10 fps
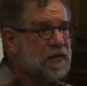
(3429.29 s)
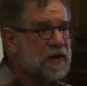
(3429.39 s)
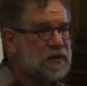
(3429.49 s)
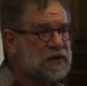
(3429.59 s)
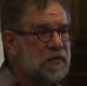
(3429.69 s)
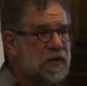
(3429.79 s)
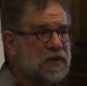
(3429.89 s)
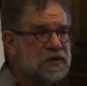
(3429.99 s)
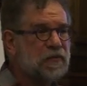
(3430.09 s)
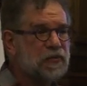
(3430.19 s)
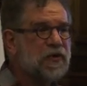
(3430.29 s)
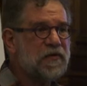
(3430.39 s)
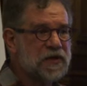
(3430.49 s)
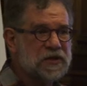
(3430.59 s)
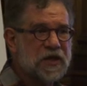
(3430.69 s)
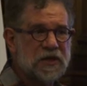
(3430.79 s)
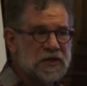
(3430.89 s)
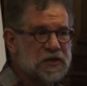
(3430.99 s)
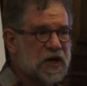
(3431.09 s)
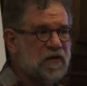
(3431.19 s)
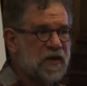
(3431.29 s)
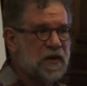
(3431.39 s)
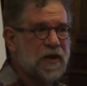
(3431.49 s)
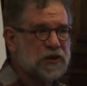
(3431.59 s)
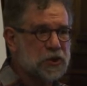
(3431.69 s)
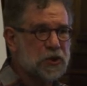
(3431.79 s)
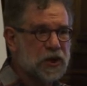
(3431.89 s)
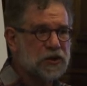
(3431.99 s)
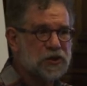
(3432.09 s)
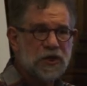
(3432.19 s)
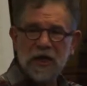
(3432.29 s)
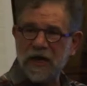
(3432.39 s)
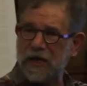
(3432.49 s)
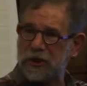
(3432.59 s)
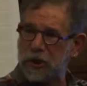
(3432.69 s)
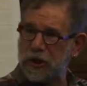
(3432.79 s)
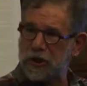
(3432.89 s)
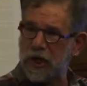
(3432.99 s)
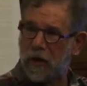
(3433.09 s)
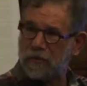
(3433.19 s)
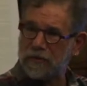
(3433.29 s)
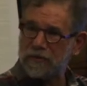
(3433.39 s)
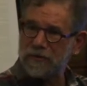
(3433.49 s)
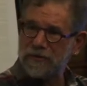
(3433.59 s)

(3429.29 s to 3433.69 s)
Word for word: because some previous test has kind of made a mess of things and hasn't cleaned up.